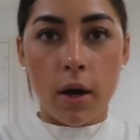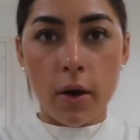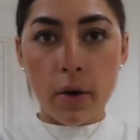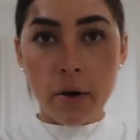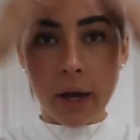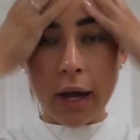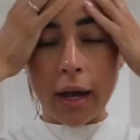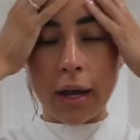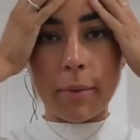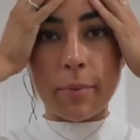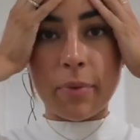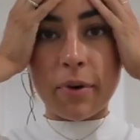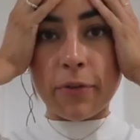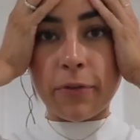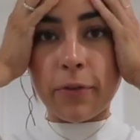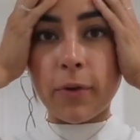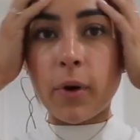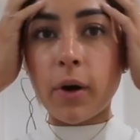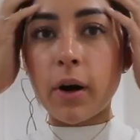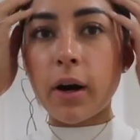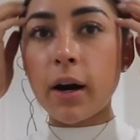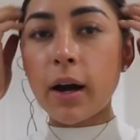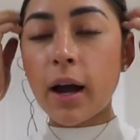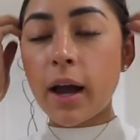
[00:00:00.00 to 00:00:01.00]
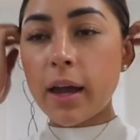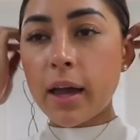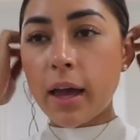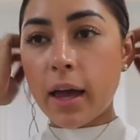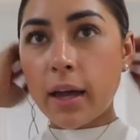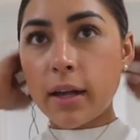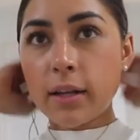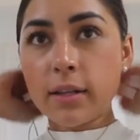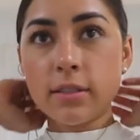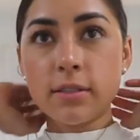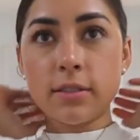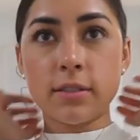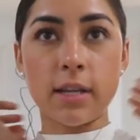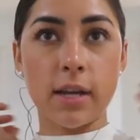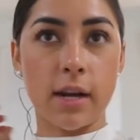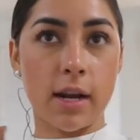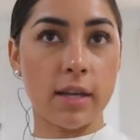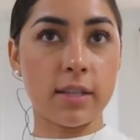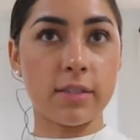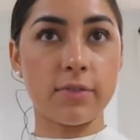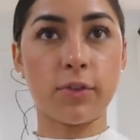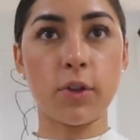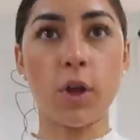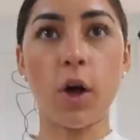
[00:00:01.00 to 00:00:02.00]
Okay, before I end
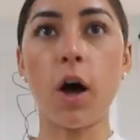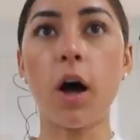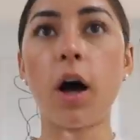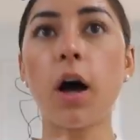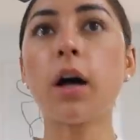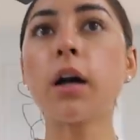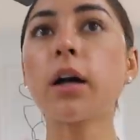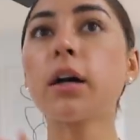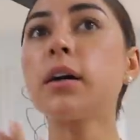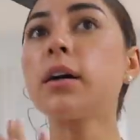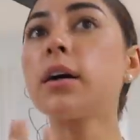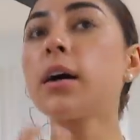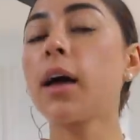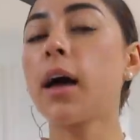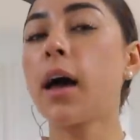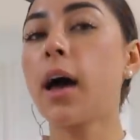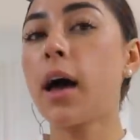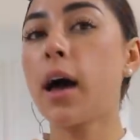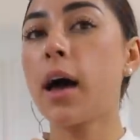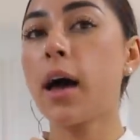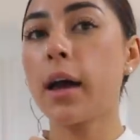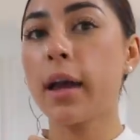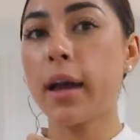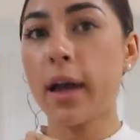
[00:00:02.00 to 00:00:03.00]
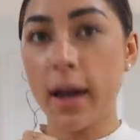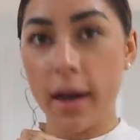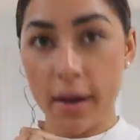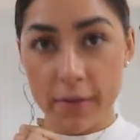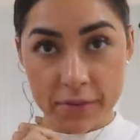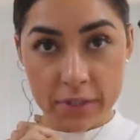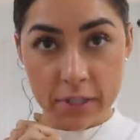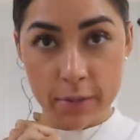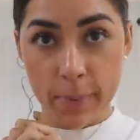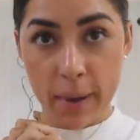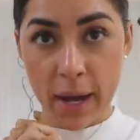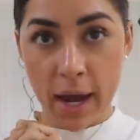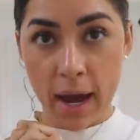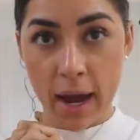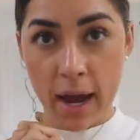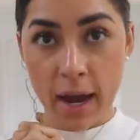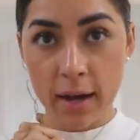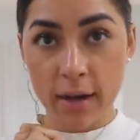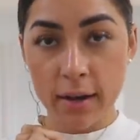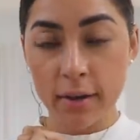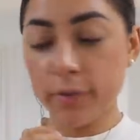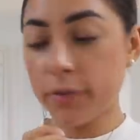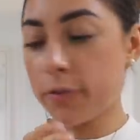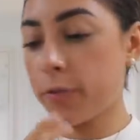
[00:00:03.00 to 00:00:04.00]
today's vlog, I have to
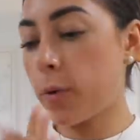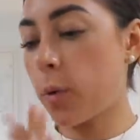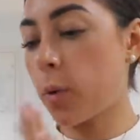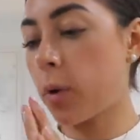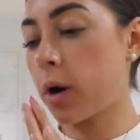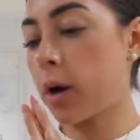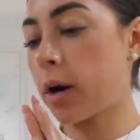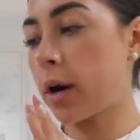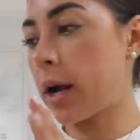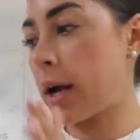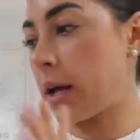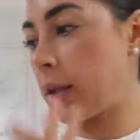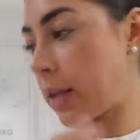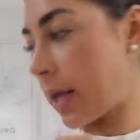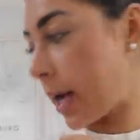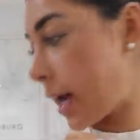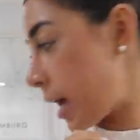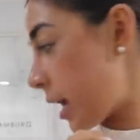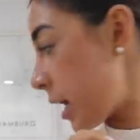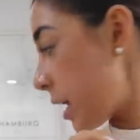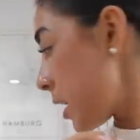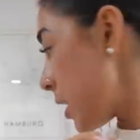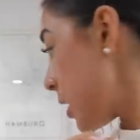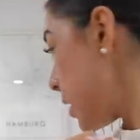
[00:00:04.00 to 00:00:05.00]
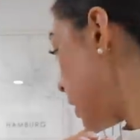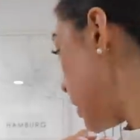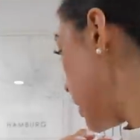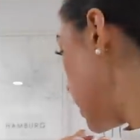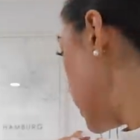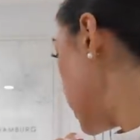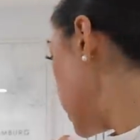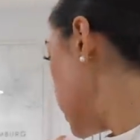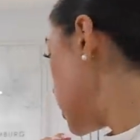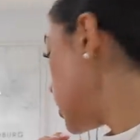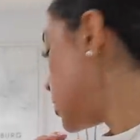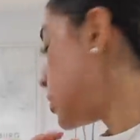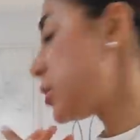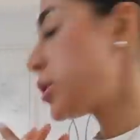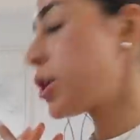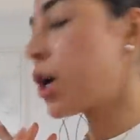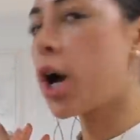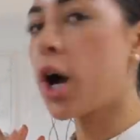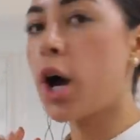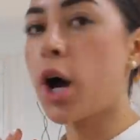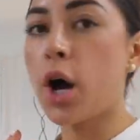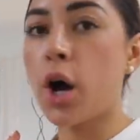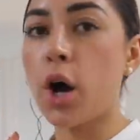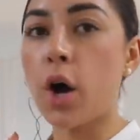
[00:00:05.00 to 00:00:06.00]
pack for LA. So
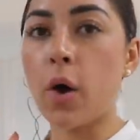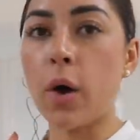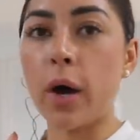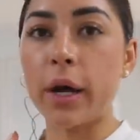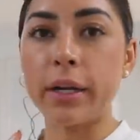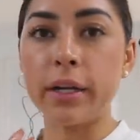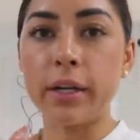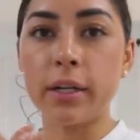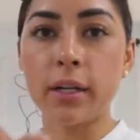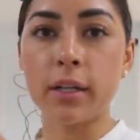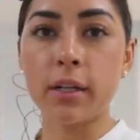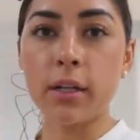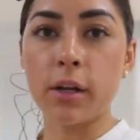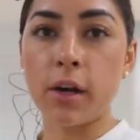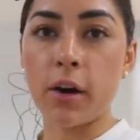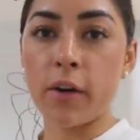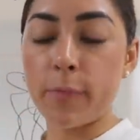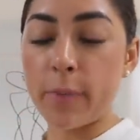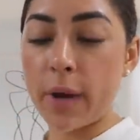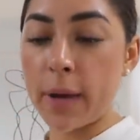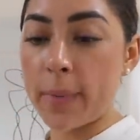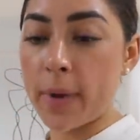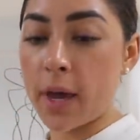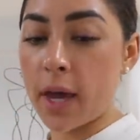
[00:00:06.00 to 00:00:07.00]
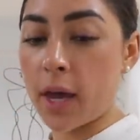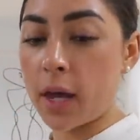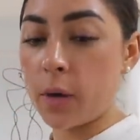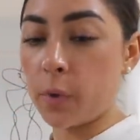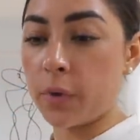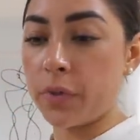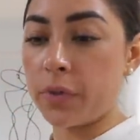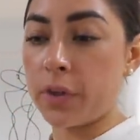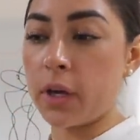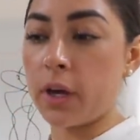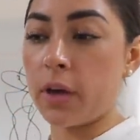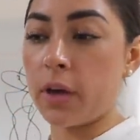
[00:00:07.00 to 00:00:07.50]
I need to clear off my bed with the